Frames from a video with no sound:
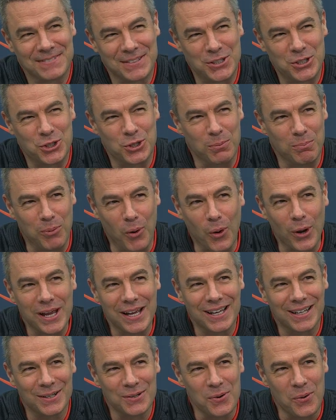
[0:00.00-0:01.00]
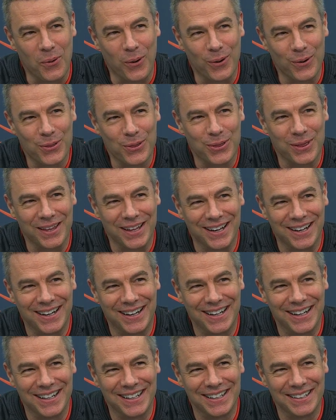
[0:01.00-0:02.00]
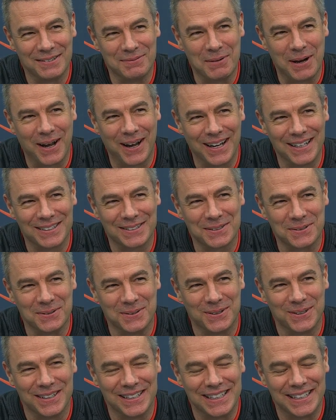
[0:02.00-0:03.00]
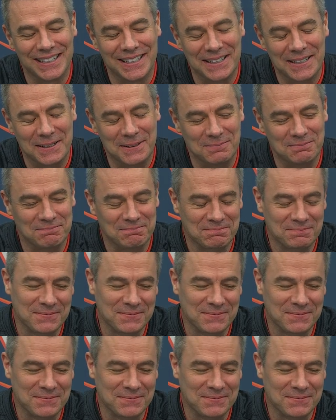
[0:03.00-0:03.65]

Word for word: Sheboygan North, uh, my high school in um,